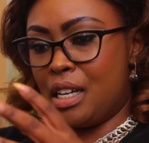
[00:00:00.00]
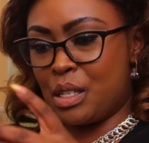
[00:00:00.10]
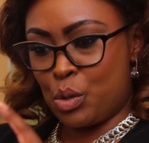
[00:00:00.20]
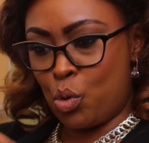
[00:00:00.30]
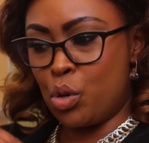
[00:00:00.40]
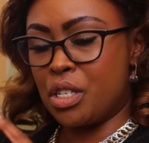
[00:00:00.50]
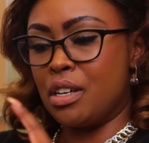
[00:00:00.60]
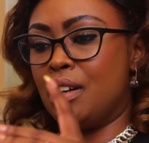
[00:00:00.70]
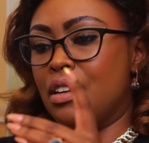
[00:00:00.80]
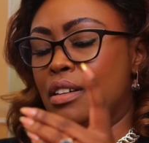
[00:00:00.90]
as a
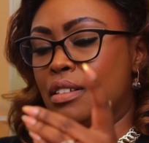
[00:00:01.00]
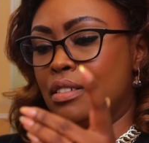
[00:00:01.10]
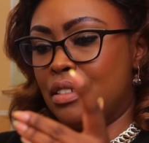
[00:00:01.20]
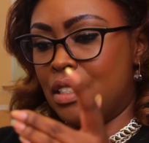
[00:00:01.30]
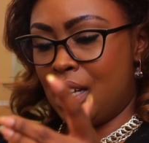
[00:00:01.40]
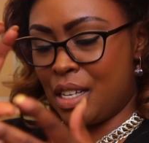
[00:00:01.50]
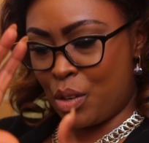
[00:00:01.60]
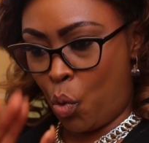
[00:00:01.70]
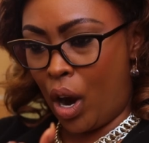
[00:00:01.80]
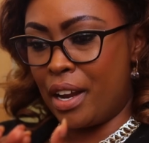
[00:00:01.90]
daughter, as
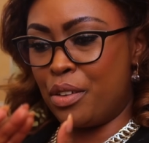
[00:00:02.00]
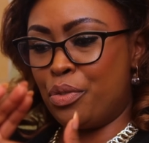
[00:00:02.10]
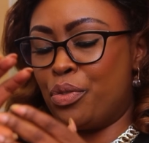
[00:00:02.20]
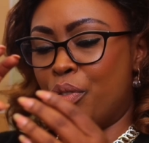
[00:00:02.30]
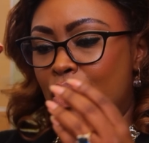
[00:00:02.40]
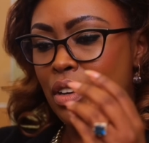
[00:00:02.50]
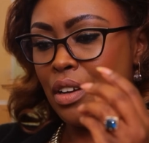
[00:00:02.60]
a wife,